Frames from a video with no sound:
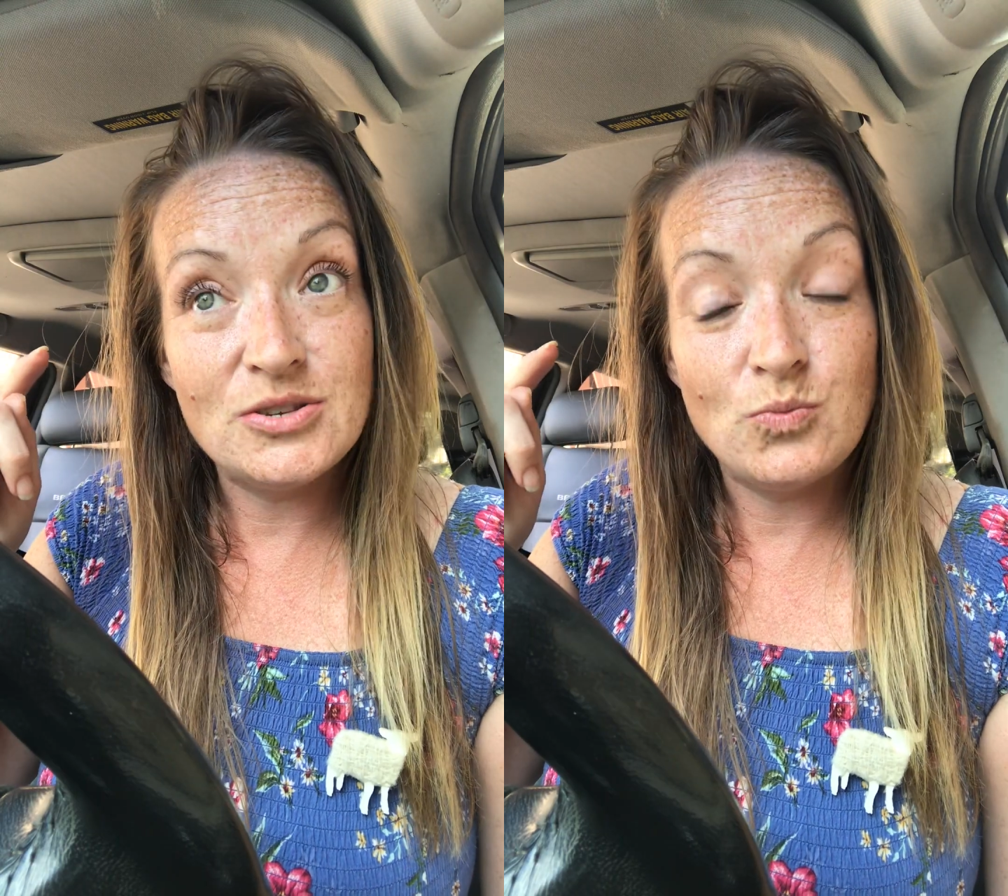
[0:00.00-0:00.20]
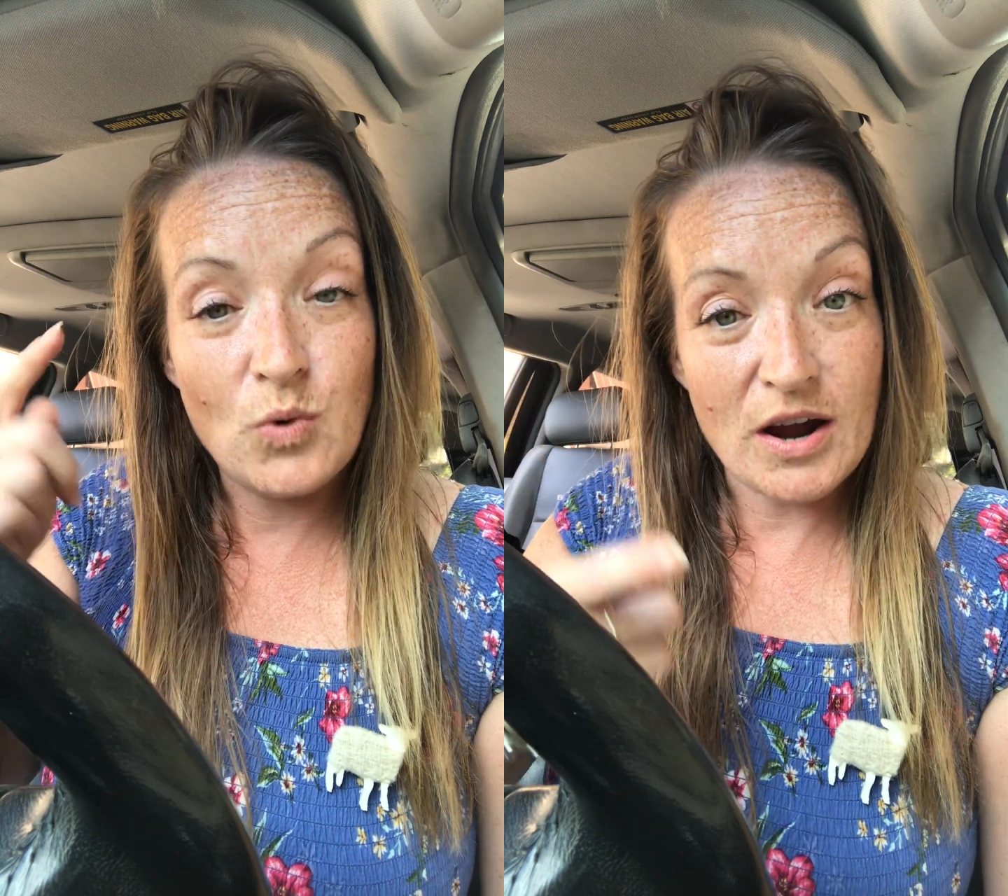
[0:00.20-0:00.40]

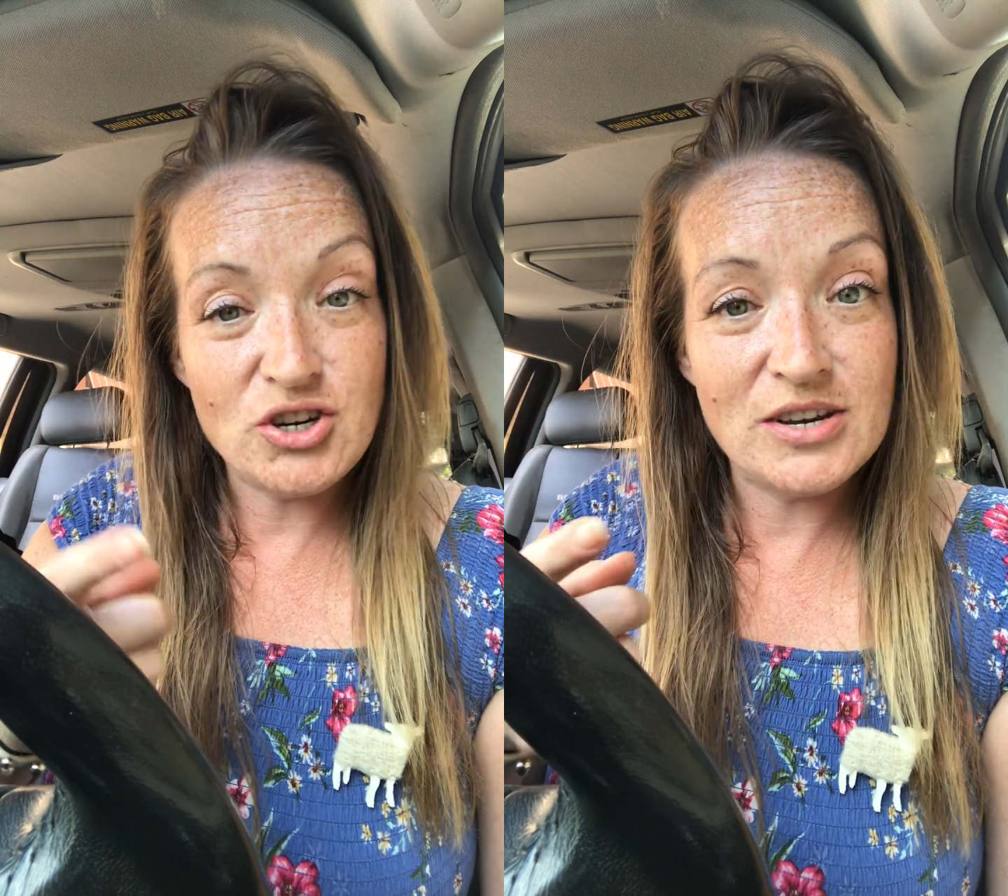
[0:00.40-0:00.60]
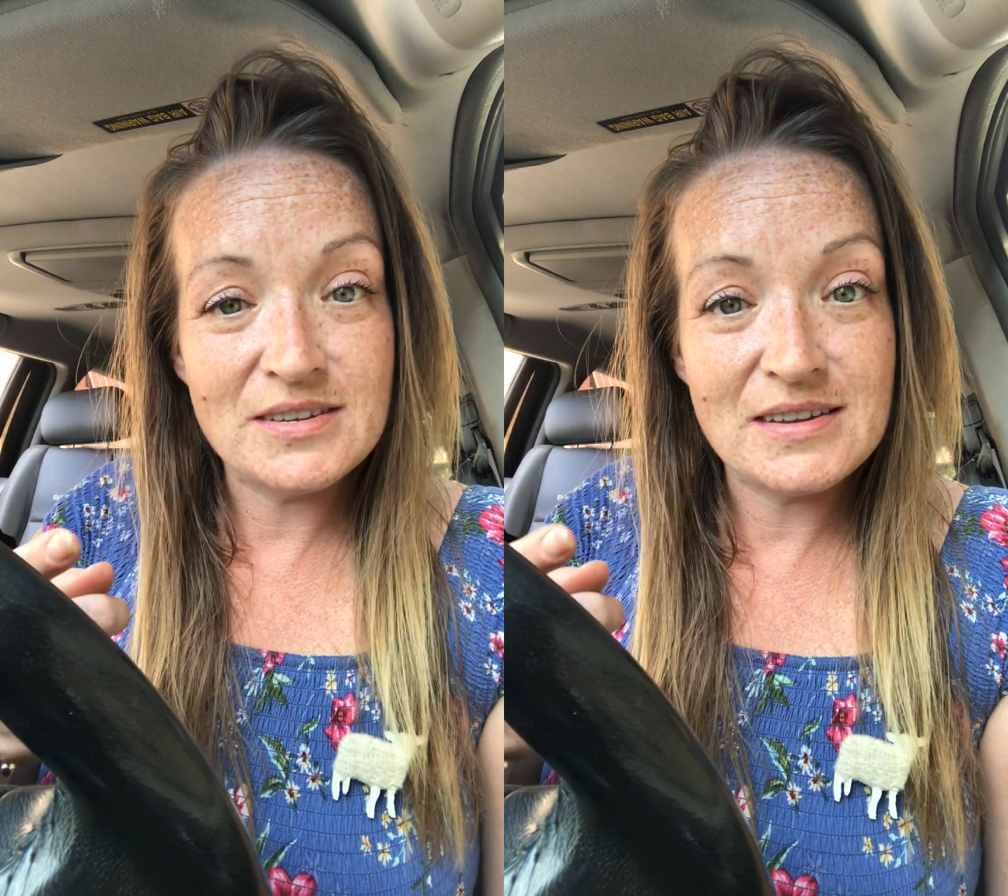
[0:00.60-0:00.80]

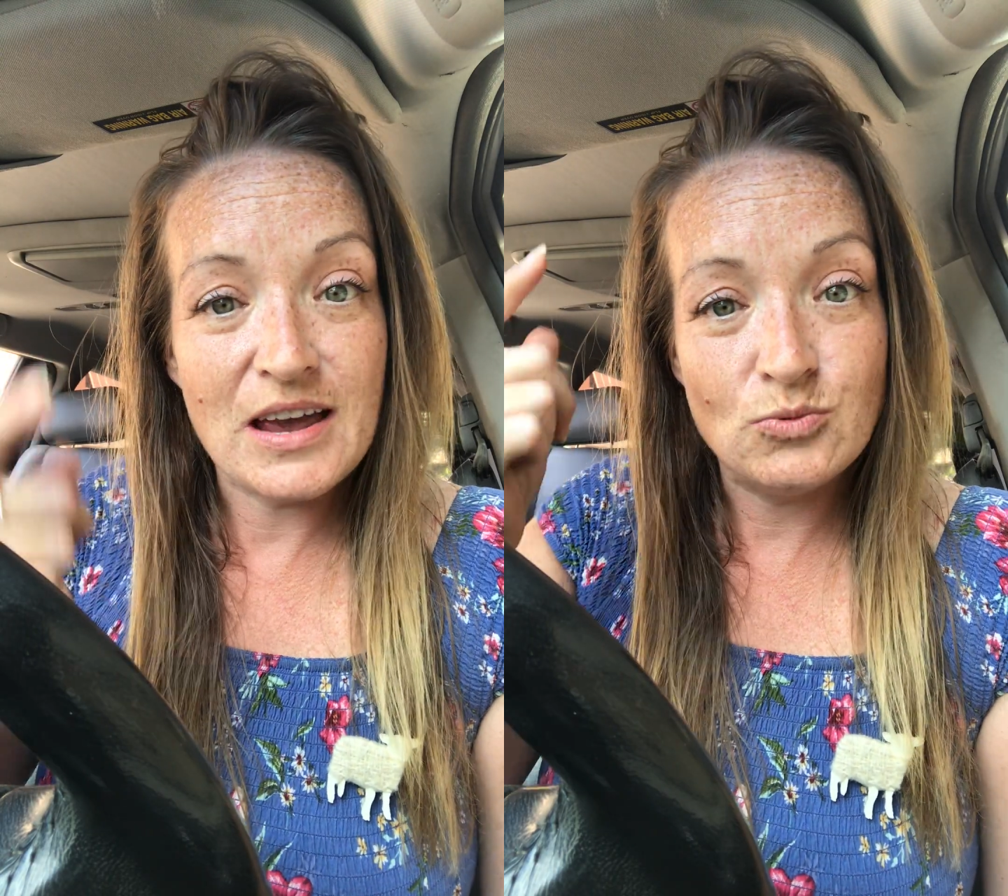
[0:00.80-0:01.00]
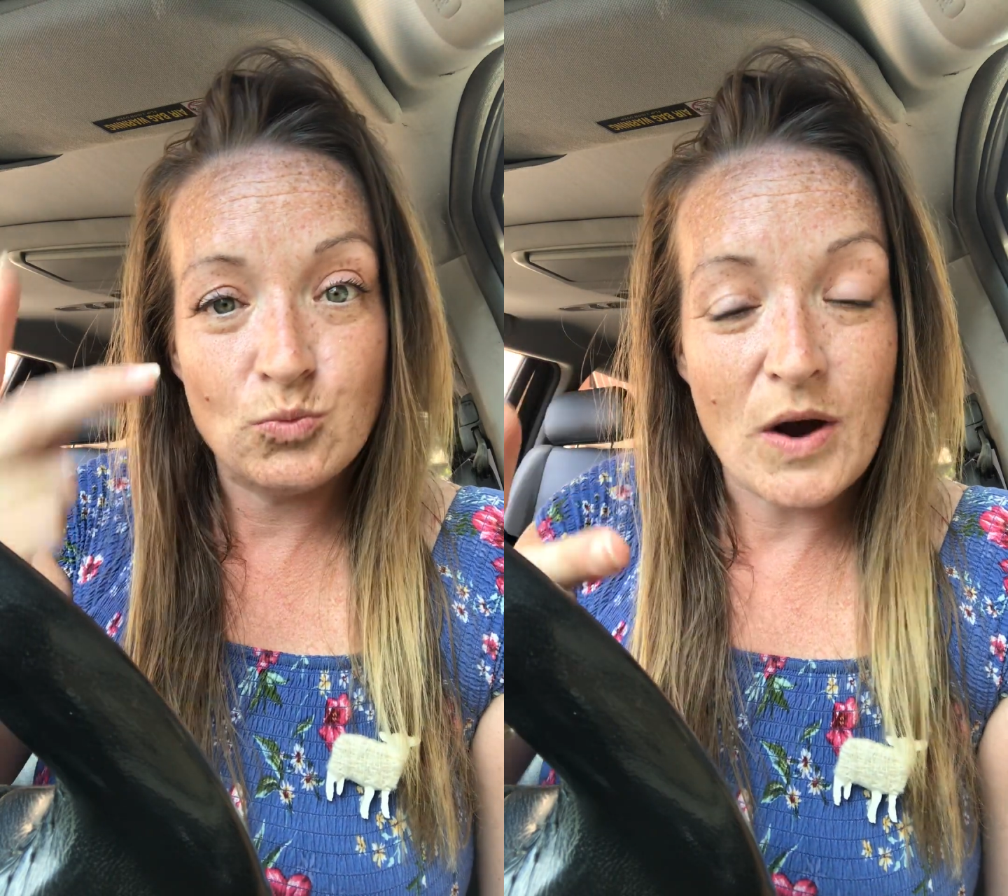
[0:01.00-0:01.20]
righteous
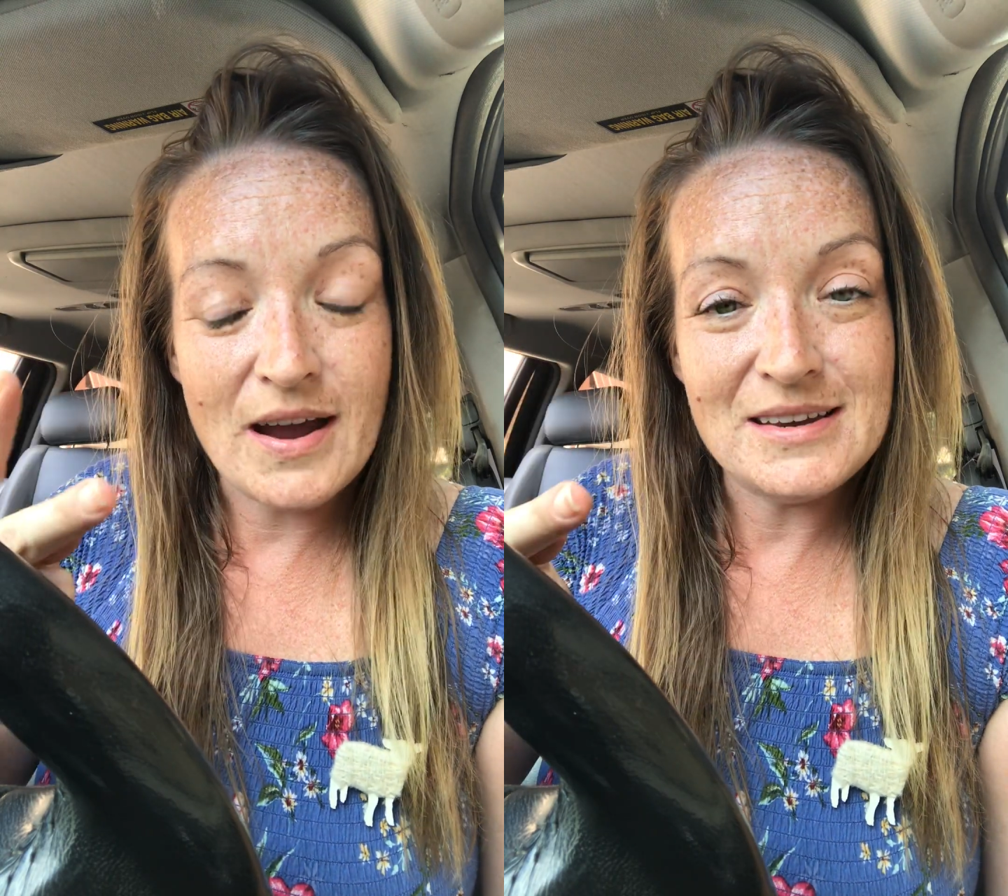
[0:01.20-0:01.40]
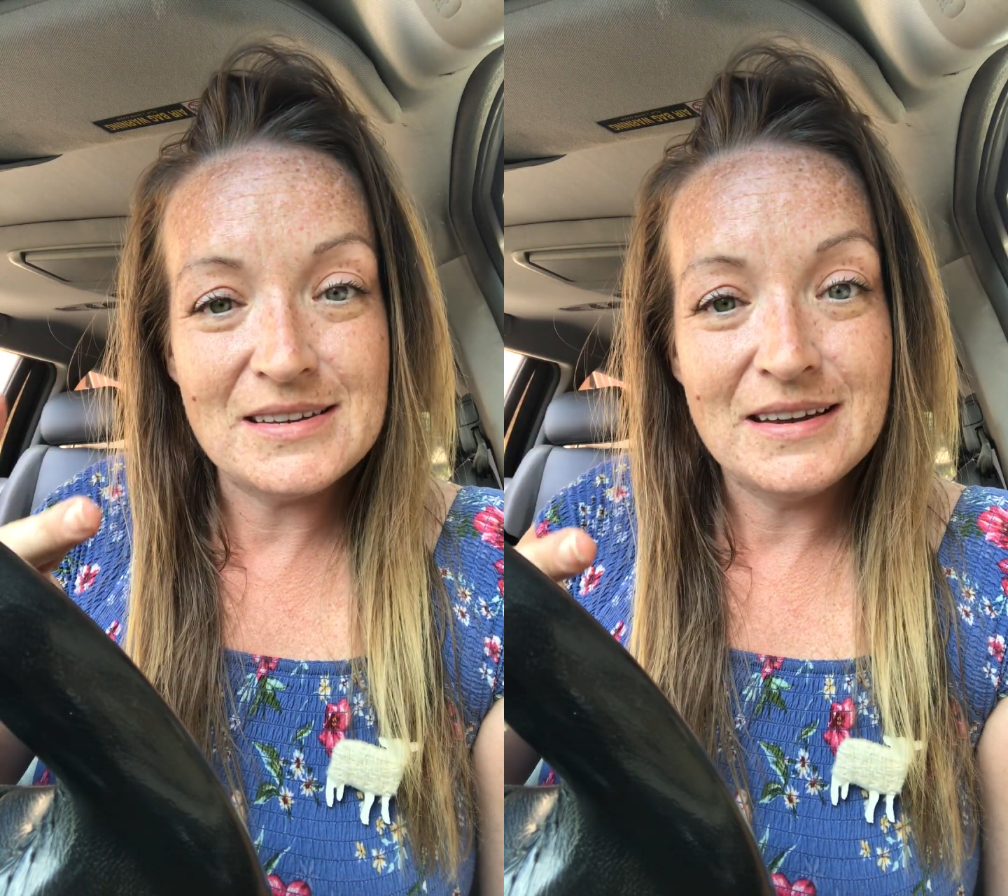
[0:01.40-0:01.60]
and
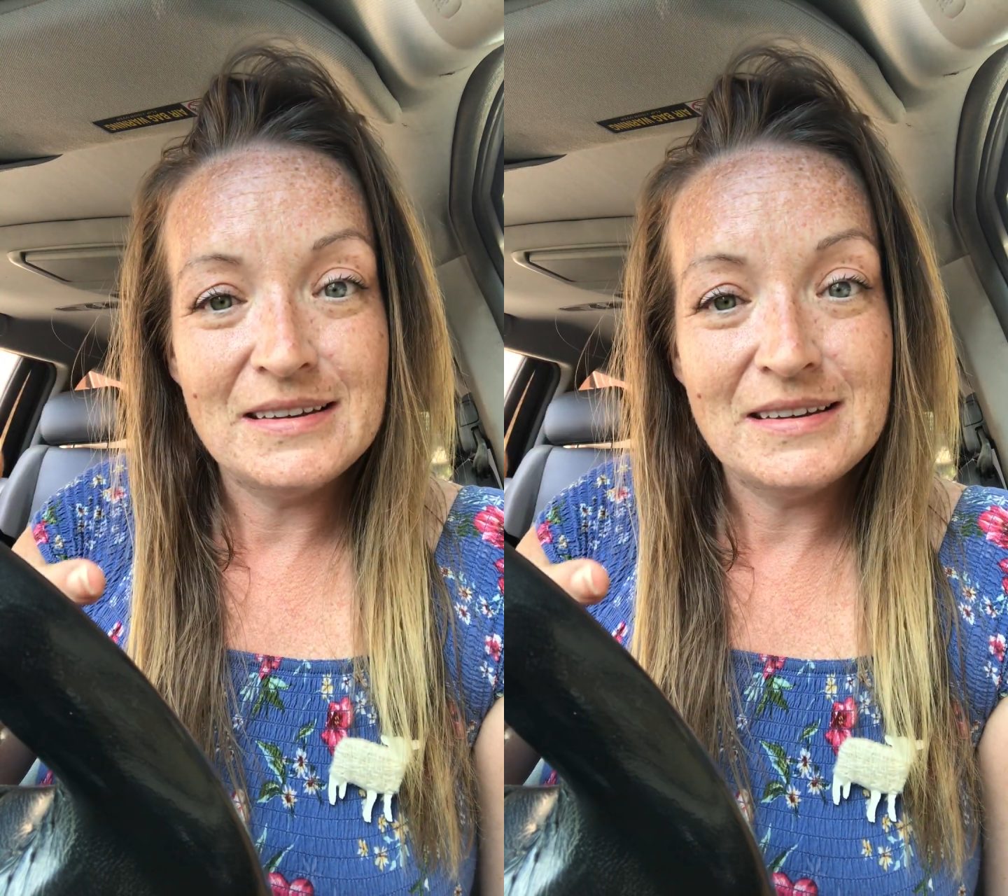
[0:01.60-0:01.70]
right